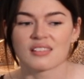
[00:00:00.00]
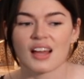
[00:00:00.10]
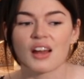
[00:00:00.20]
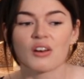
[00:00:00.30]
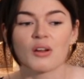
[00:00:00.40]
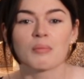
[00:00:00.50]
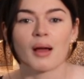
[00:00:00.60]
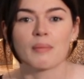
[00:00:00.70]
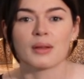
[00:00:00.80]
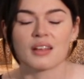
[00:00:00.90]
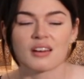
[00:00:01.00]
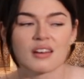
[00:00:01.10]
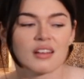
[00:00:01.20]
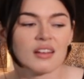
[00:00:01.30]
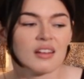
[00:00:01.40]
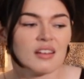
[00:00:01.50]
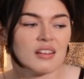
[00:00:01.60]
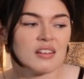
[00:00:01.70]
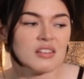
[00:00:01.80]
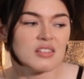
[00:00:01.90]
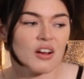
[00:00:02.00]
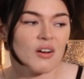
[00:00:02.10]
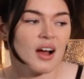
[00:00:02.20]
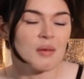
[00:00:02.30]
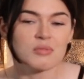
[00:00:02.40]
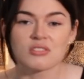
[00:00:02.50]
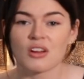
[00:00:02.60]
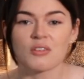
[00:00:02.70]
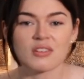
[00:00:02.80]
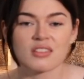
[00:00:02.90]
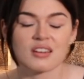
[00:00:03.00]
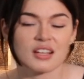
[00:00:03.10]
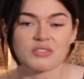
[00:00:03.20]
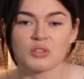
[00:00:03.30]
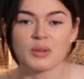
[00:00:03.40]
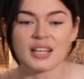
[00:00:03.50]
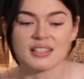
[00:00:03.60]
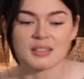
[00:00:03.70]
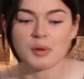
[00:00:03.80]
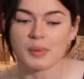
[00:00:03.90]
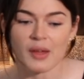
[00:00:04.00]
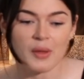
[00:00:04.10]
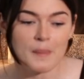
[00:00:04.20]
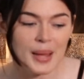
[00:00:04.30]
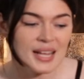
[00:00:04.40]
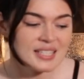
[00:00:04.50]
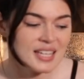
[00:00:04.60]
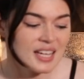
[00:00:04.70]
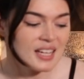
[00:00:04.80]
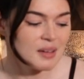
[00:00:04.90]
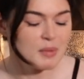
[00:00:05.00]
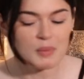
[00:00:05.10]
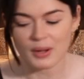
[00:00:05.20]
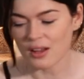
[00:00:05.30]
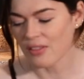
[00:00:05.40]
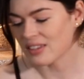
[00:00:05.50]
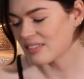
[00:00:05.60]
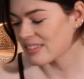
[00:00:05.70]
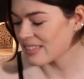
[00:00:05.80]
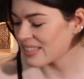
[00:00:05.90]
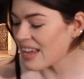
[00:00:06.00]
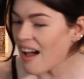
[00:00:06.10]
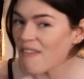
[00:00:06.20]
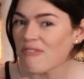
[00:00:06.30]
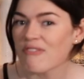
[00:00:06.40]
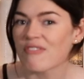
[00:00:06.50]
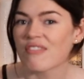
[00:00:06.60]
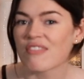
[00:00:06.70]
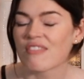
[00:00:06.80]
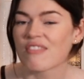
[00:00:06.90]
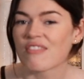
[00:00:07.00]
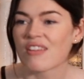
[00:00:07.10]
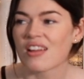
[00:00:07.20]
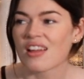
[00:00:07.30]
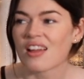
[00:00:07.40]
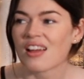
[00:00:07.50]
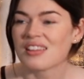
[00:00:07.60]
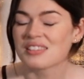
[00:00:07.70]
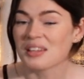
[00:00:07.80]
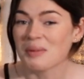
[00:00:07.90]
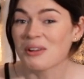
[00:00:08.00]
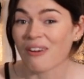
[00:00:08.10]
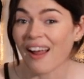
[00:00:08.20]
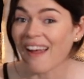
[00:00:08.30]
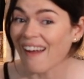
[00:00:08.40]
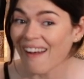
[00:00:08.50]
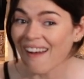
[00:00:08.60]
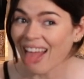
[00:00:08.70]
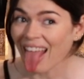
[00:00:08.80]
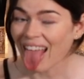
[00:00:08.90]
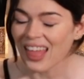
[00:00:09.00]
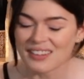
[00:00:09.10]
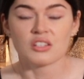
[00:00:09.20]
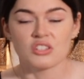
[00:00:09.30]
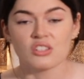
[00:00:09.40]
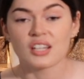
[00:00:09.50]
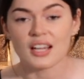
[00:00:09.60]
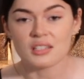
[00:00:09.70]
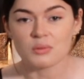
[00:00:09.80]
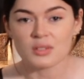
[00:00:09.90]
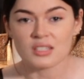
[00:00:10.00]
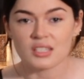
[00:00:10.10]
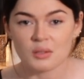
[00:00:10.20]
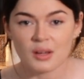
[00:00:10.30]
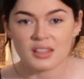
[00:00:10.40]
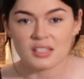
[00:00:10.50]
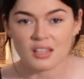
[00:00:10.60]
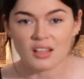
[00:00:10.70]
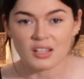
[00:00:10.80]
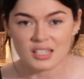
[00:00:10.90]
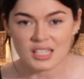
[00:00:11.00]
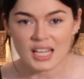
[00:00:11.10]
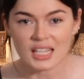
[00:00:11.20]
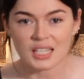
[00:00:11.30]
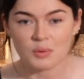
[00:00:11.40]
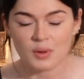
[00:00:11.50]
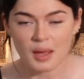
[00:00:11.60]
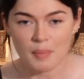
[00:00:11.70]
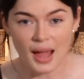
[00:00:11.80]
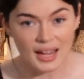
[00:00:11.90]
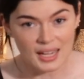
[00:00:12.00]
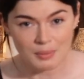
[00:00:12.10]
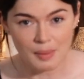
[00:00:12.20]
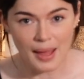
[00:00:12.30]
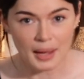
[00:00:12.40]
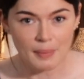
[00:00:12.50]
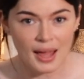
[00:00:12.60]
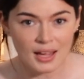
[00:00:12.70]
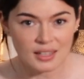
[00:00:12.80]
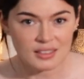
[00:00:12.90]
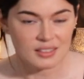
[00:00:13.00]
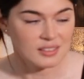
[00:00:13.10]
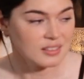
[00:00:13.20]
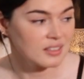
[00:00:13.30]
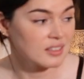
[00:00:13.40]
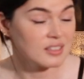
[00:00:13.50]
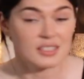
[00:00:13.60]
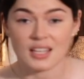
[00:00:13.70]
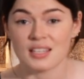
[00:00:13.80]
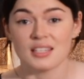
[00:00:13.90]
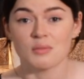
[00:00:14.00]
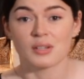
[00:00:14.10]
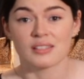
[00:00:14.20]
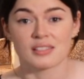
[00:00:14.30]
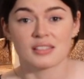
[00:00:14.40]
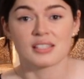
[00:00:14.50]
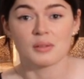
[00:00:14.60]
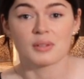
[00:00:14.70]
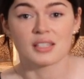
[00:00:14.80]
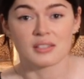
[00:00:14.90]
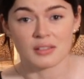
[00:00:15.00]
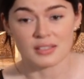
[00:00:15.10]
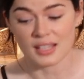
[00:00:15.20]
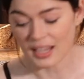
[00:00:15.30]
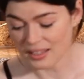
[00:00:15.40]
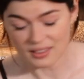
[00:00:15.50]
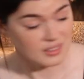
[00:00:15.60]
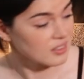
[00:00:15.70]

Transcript: I don't know, in my opinion. So I'm stoked. The next few weekends I'm gonna be out there painting. I'm gonna bring all this stuff. It's gonna be great. Do you guys wanna see what this all looks like when I pack it in my backpack? Daisy wants to see what this looks like.